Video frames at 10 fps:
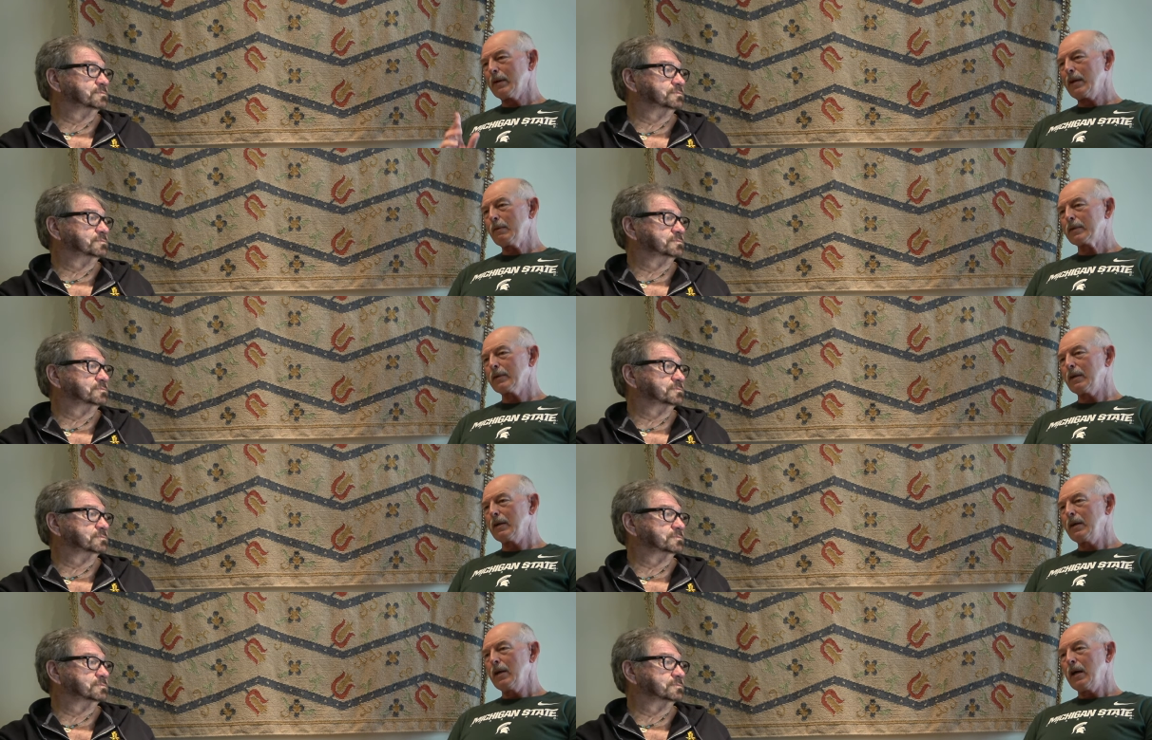Speaker 1: he was a,
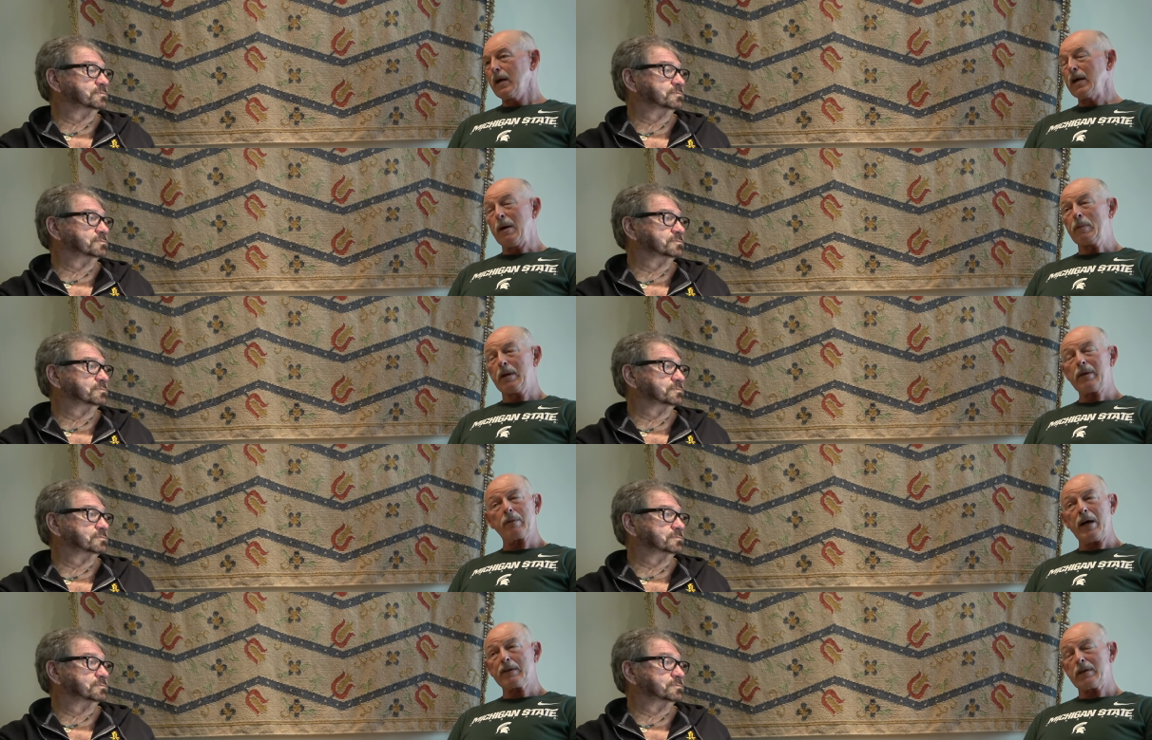but
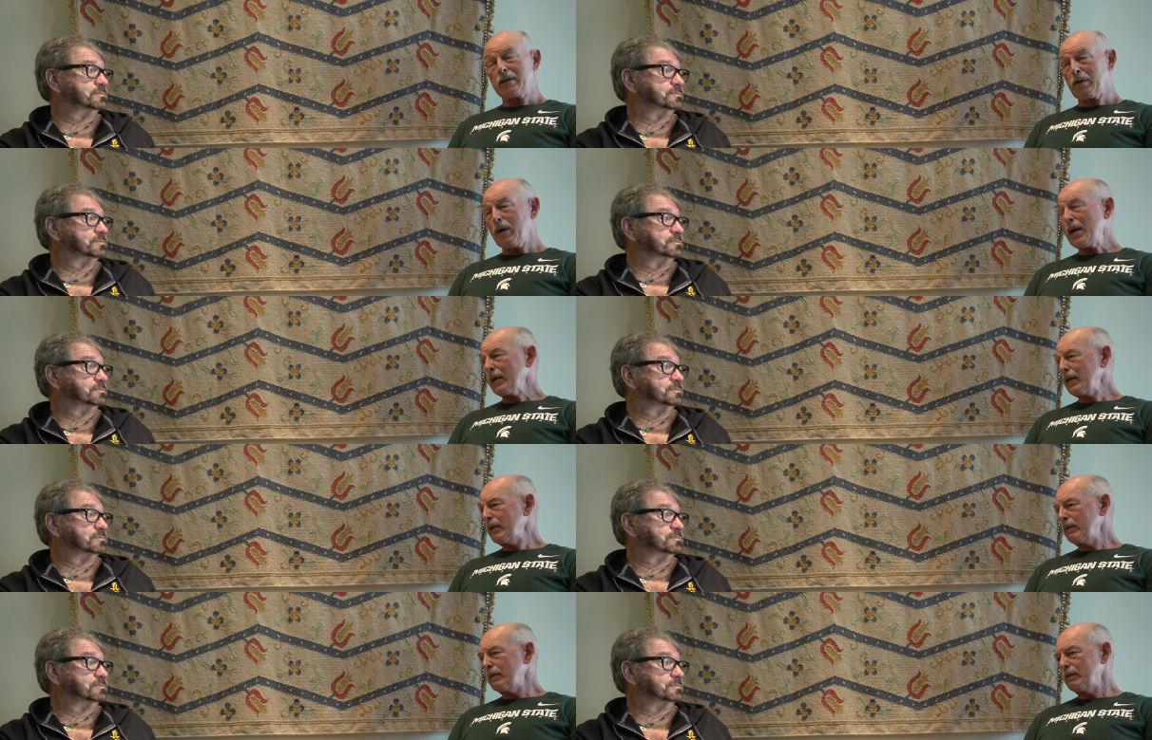as a karateka,
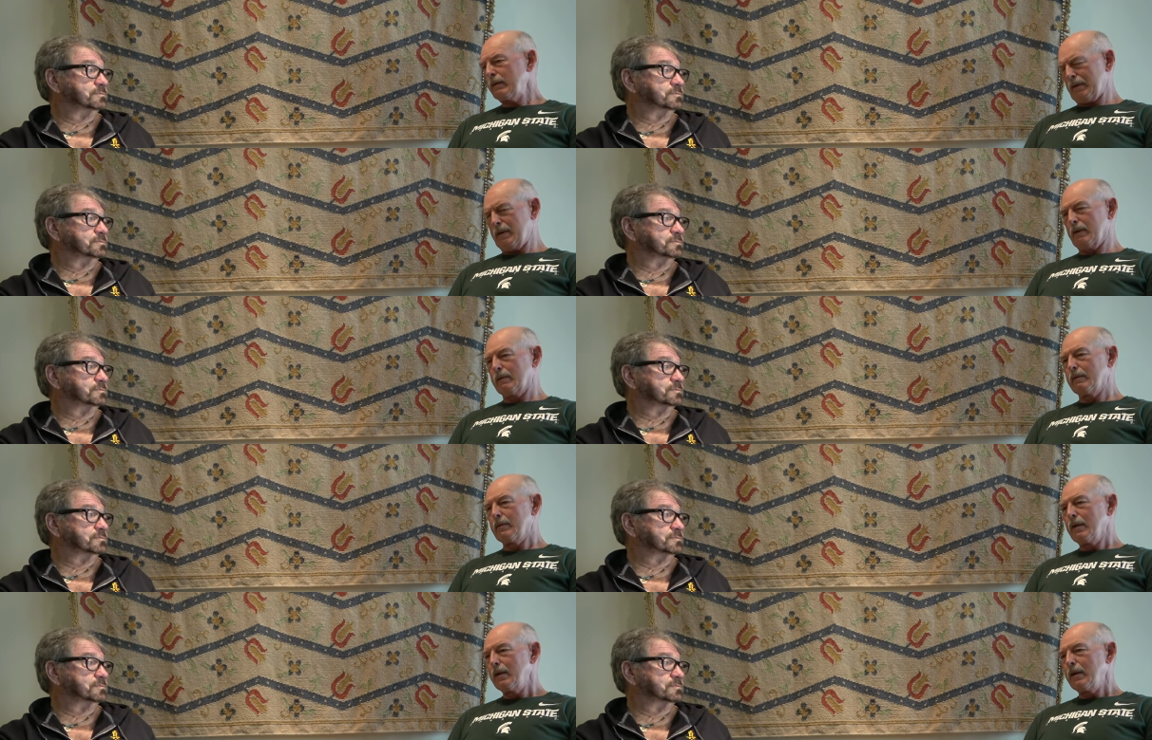
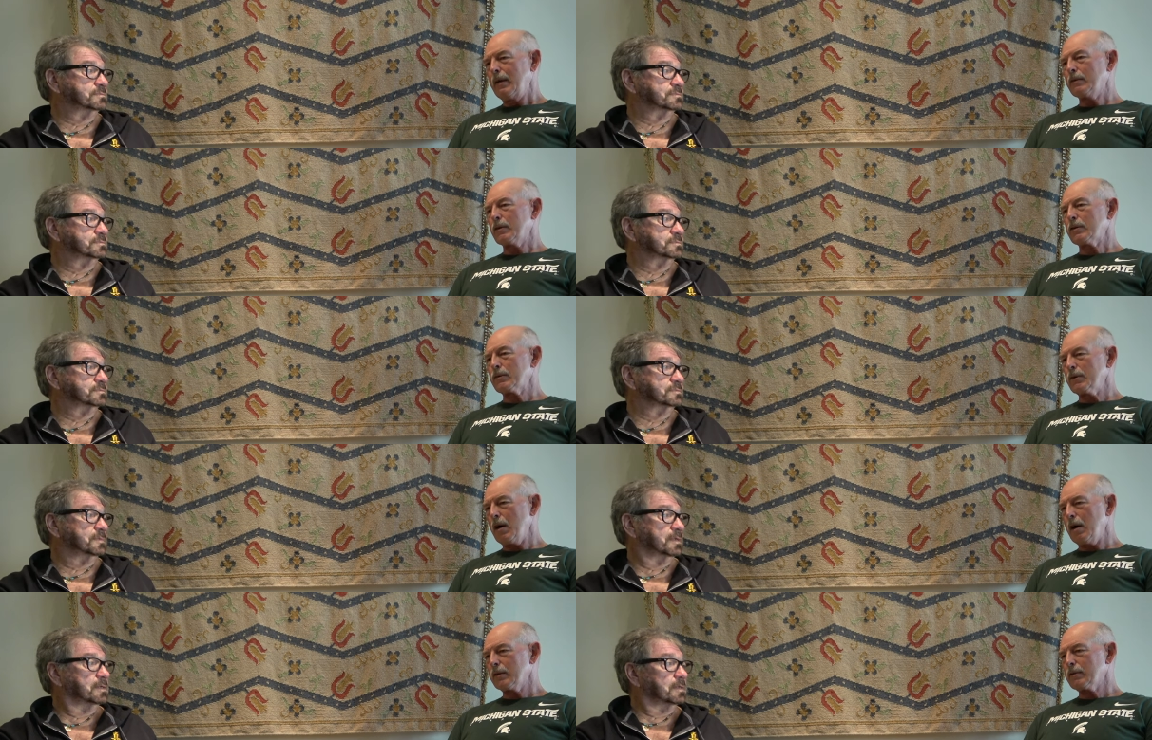
Speaker 2: he was a
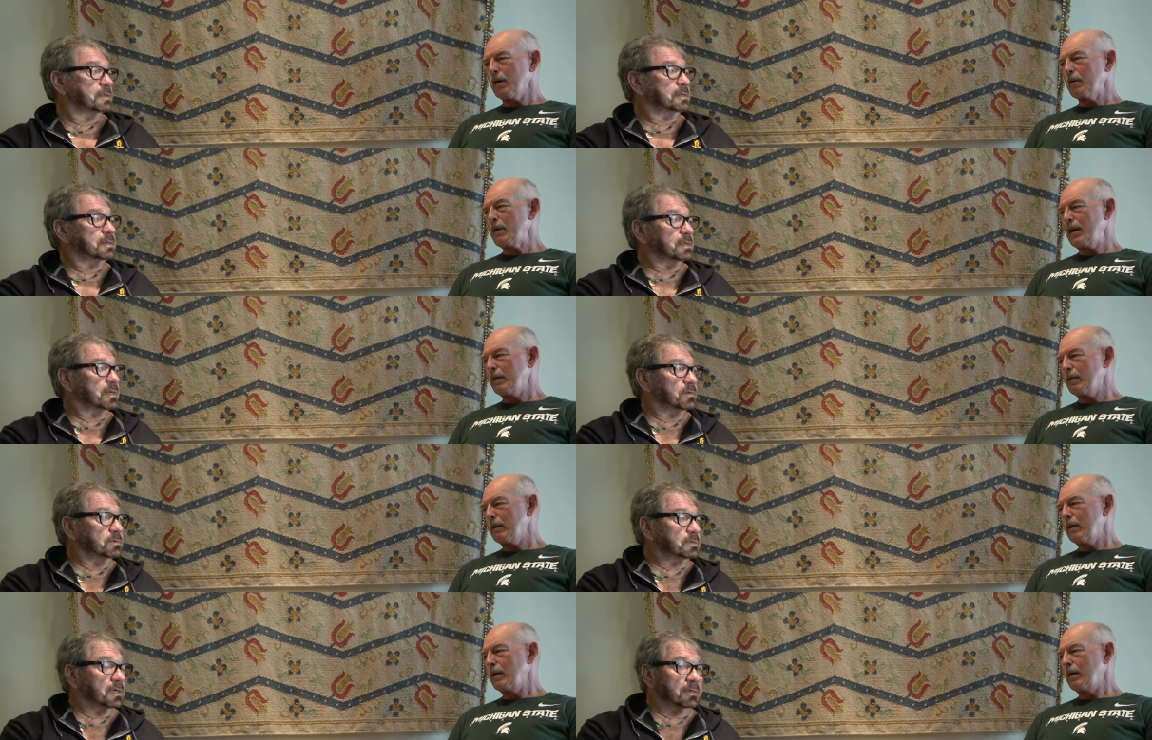strong, strong man.
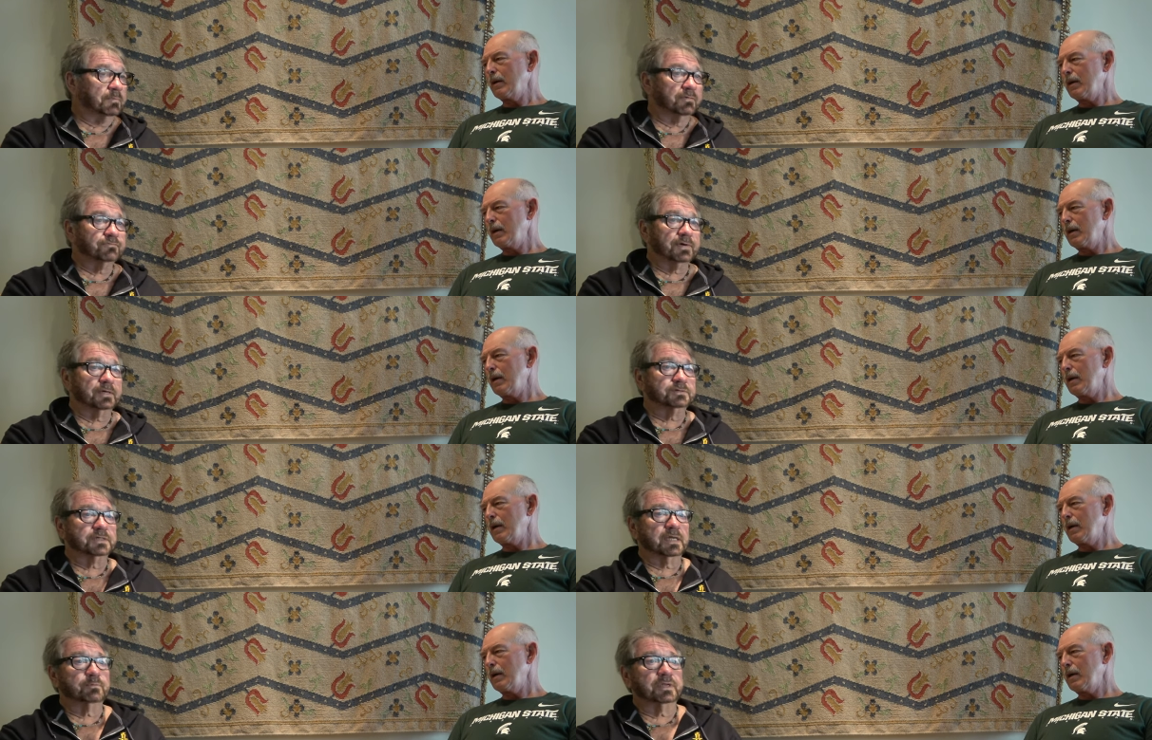When we talk about fighters,
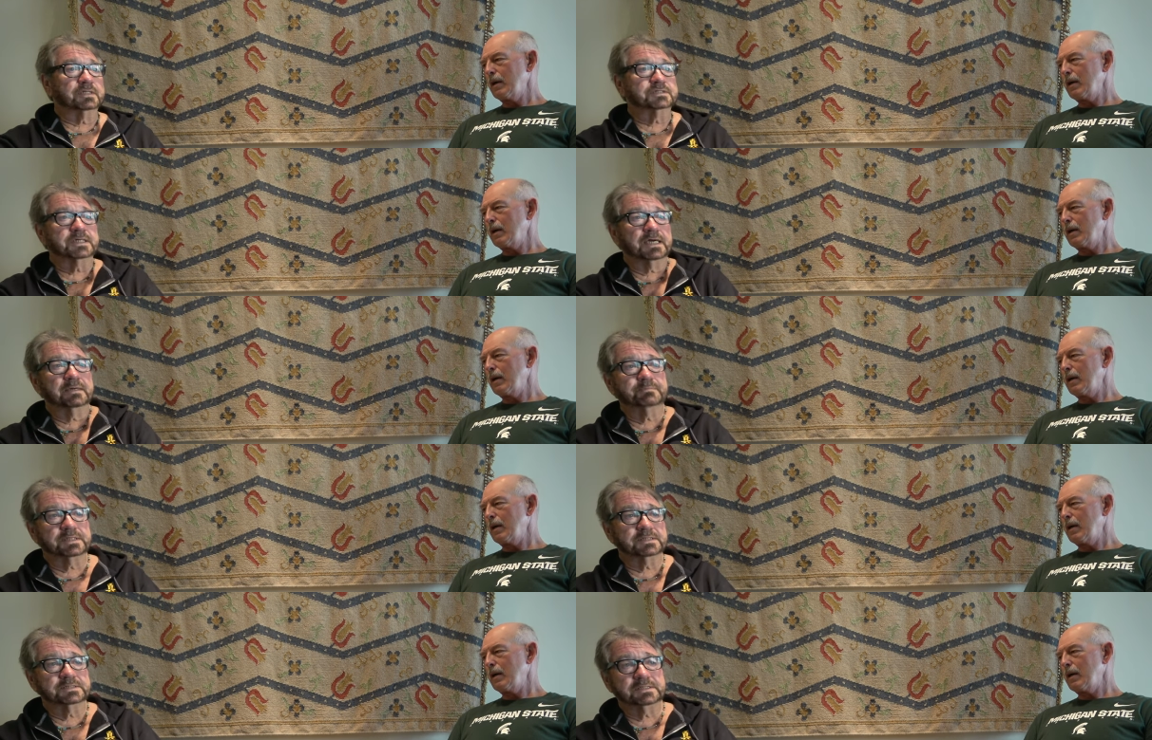I got to bring this guy up
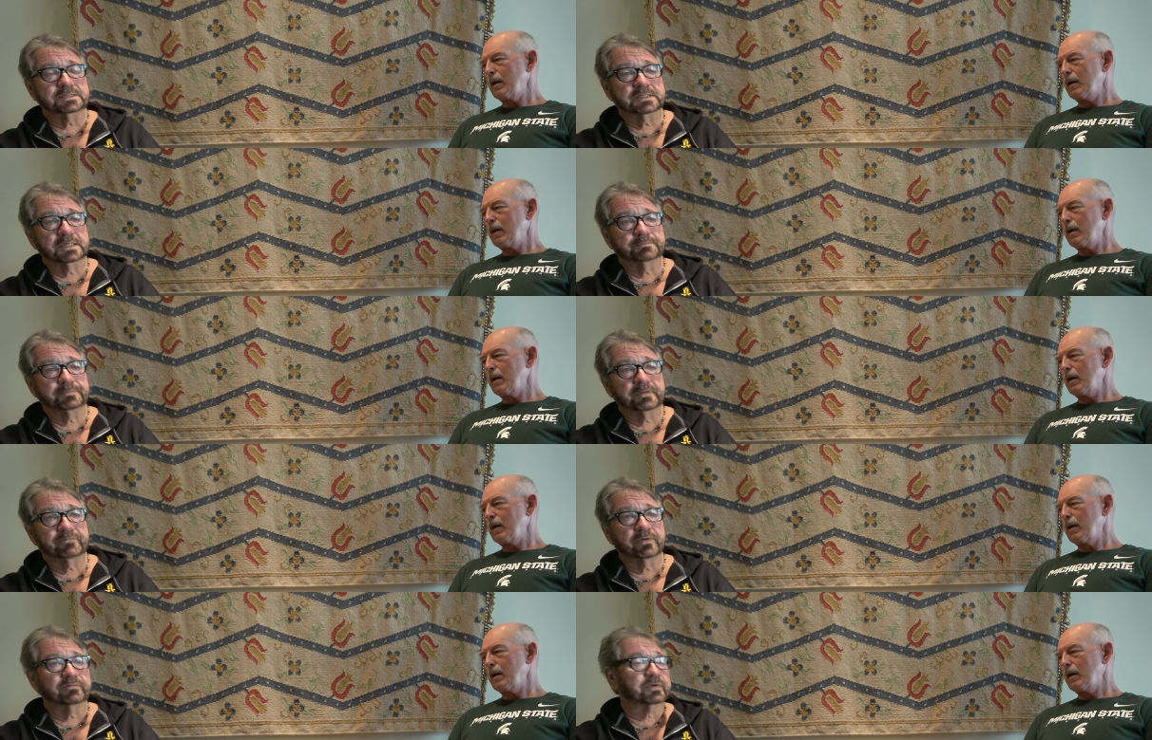because he's a
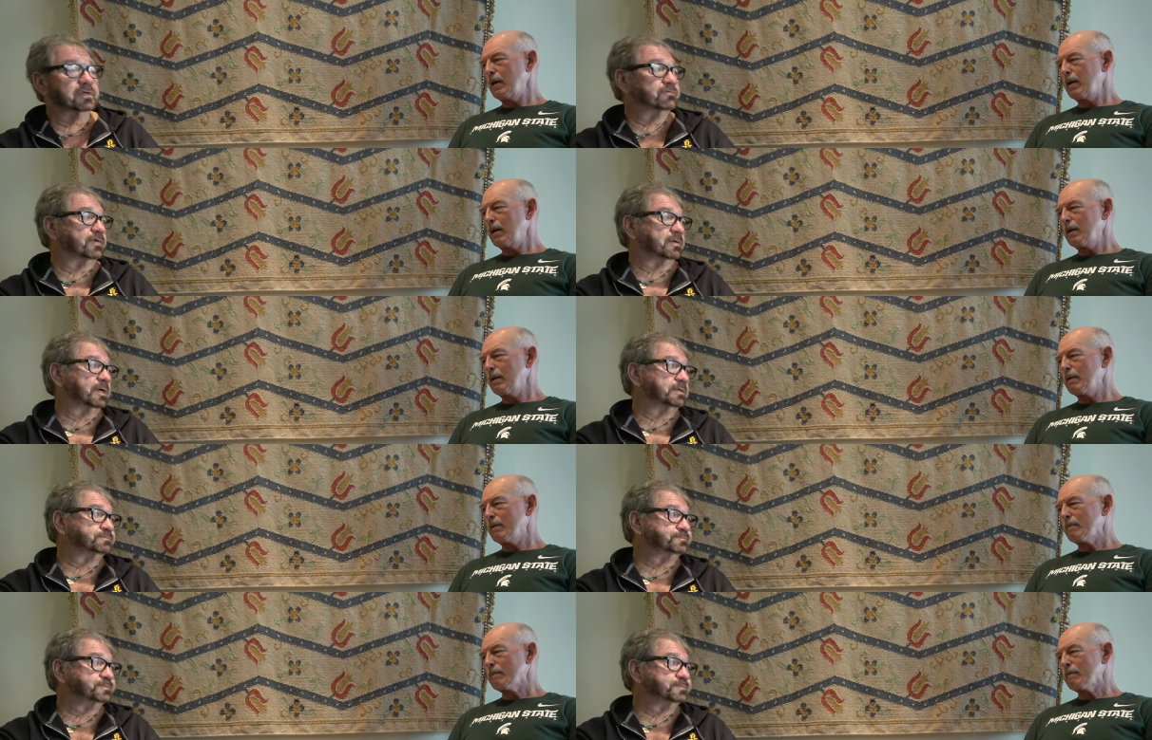very, very good friend of mine.